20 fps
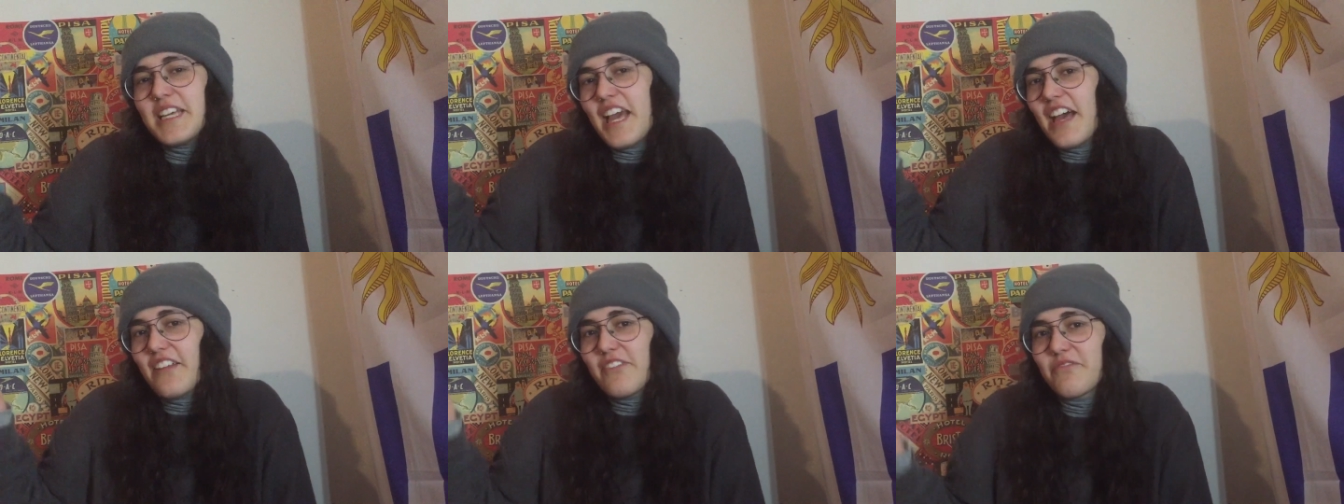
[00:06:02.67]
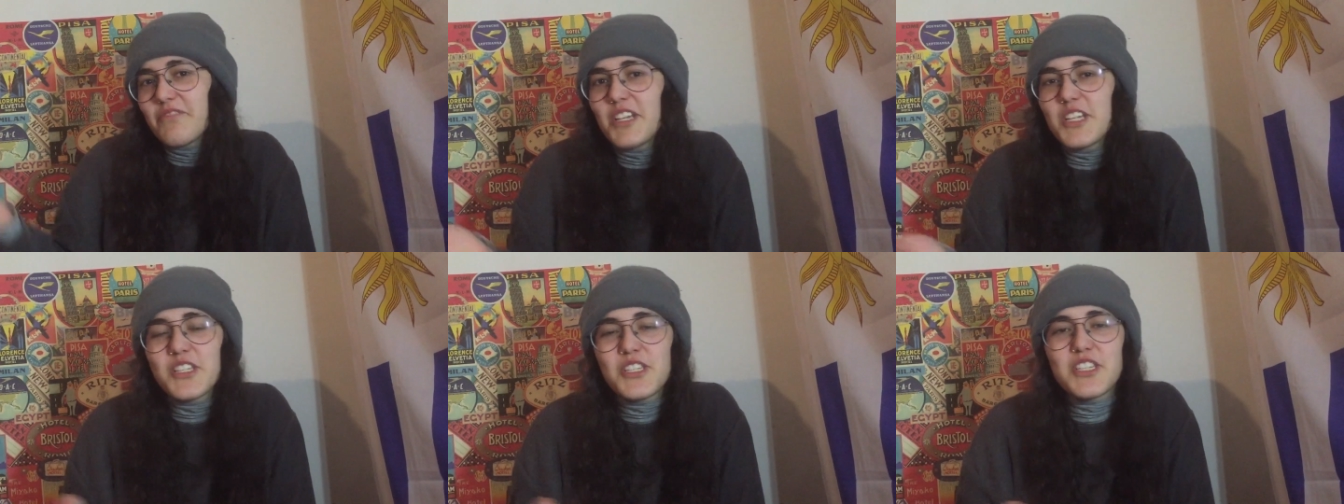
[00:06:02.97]
yeah,
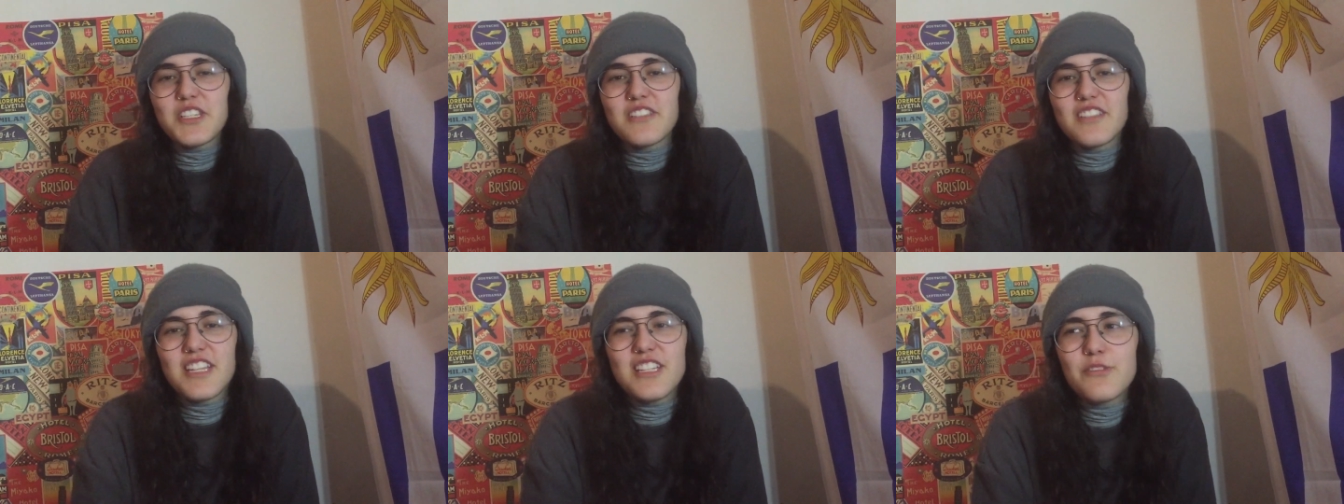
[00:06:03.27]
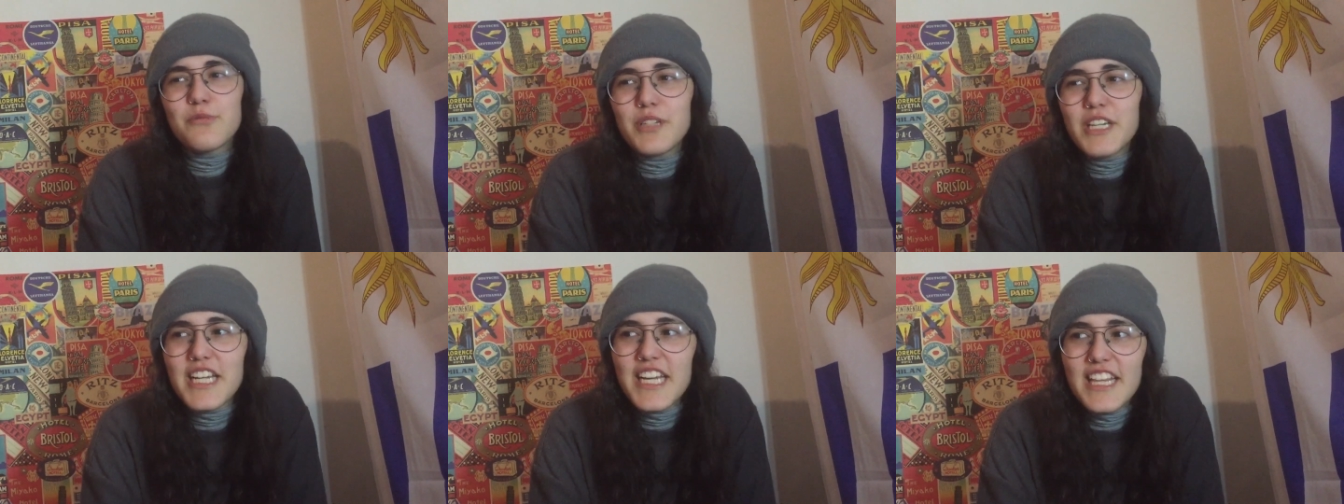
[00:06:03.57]
that's
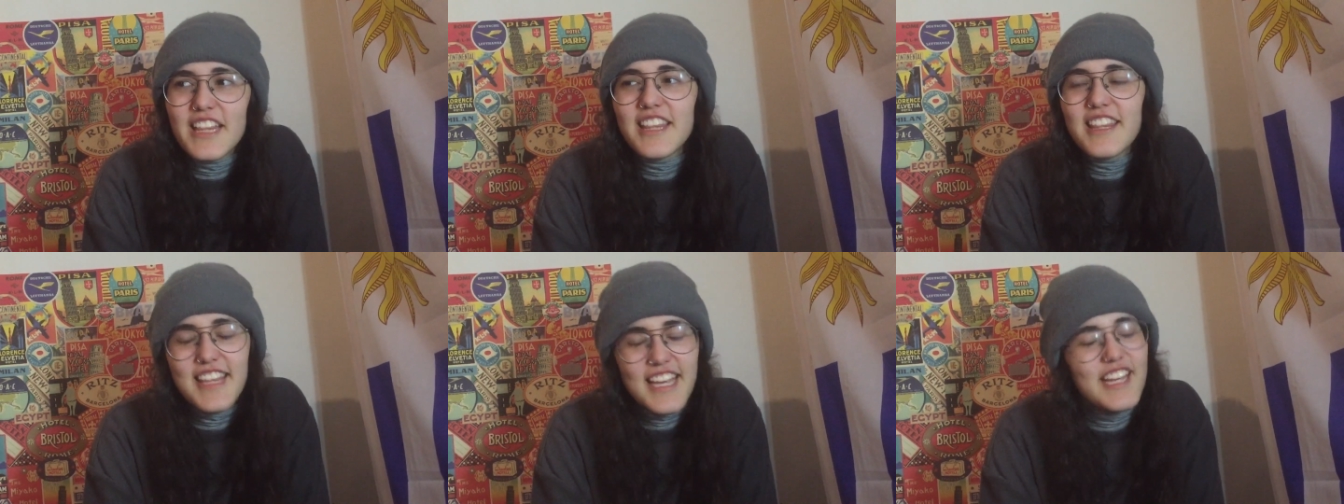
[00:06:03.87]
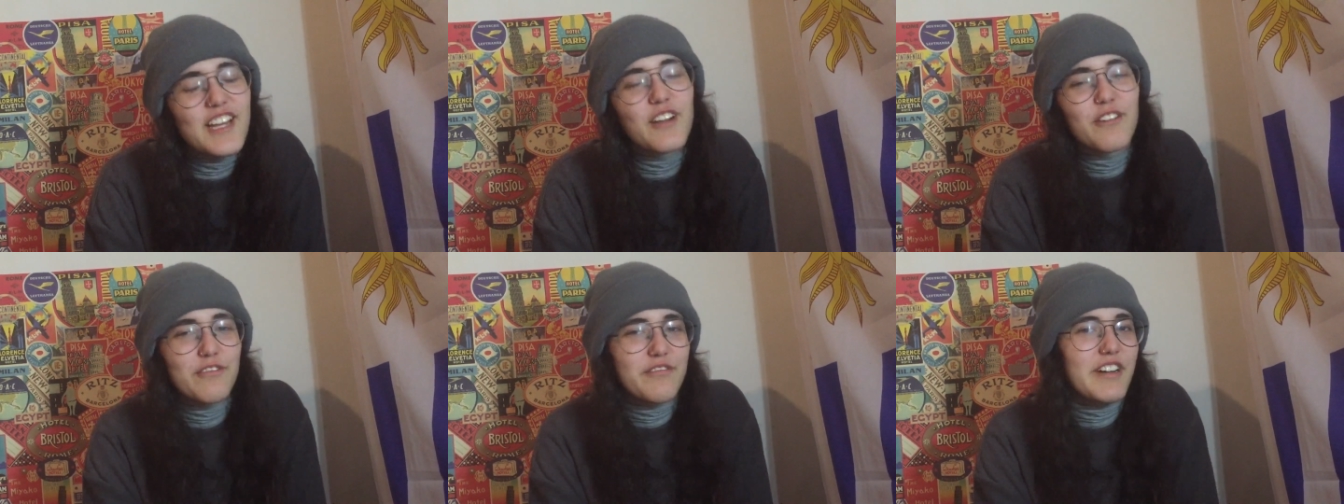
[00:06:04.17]
that's what I can
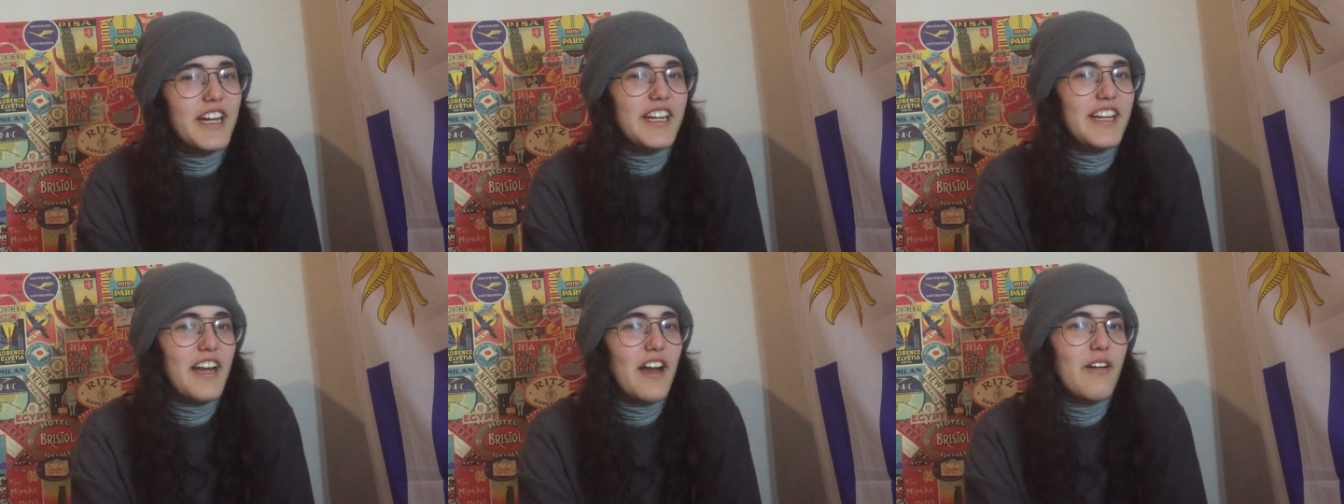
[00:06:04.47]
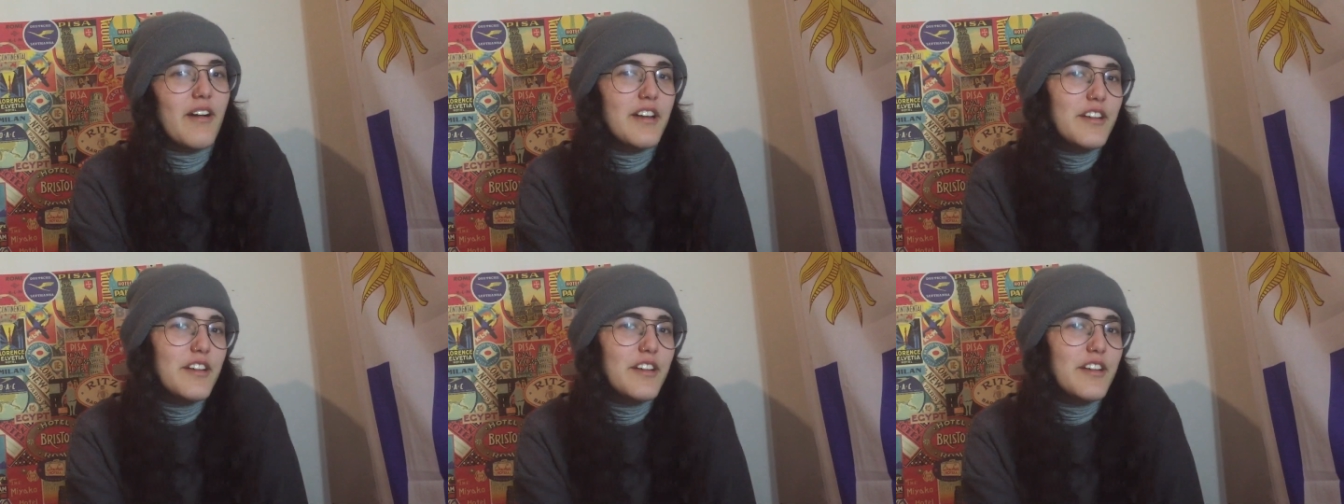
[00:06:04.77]
think of right now.